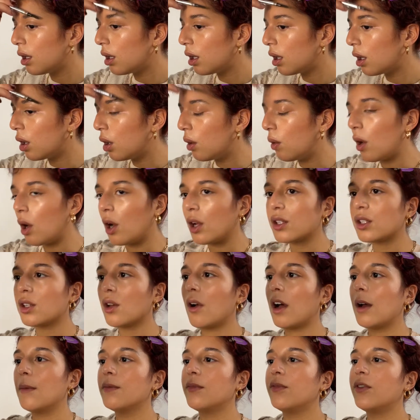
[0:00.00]
Oh, also,
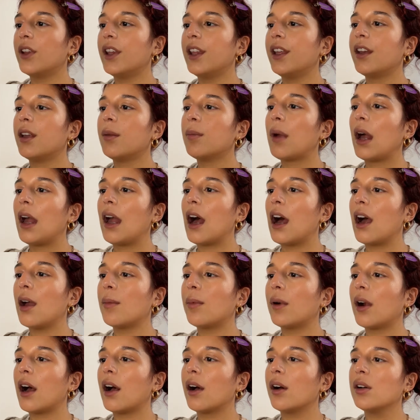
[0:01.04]
I'm filling in my
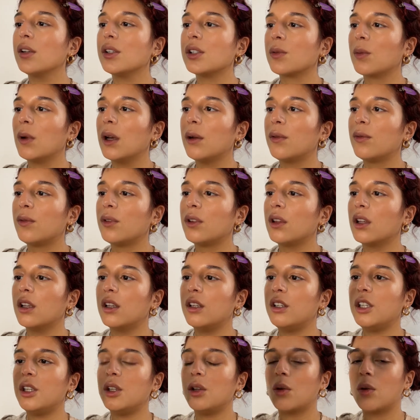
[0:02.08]
eyebrows with the
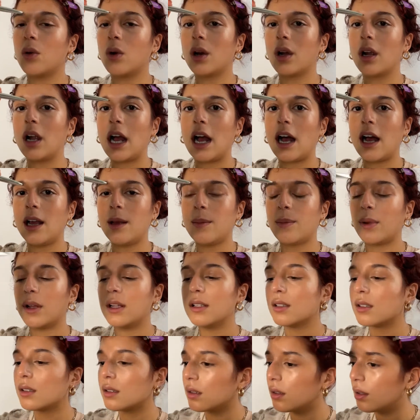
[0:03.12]
Dior eye
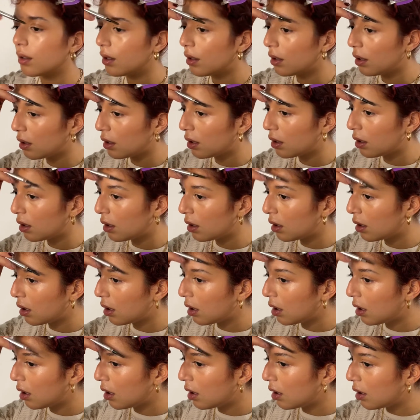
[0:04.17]
pencil.
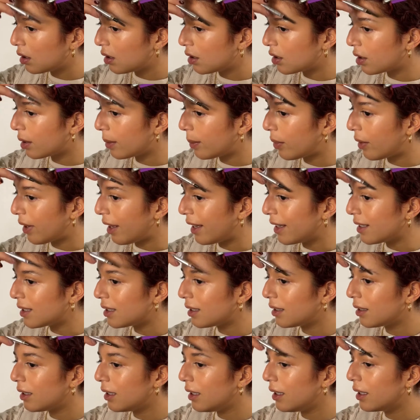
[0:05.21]

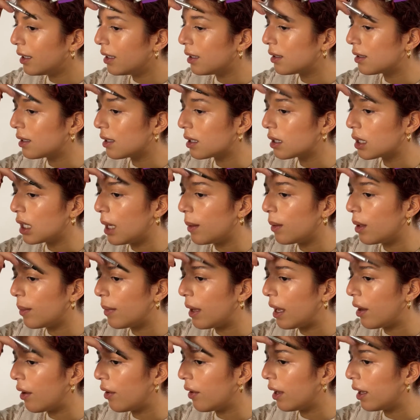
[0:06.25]
Surprisingly, it's the same
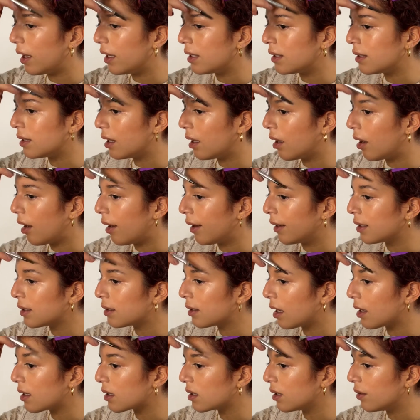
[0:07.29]
amount as the
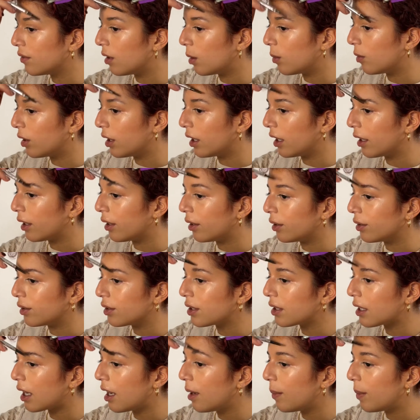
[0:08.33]
Anastasia Beverly
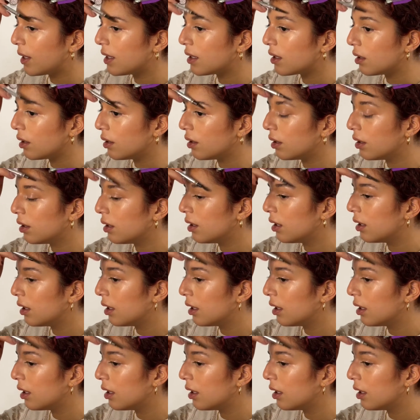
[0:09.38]
Hills eye pencil.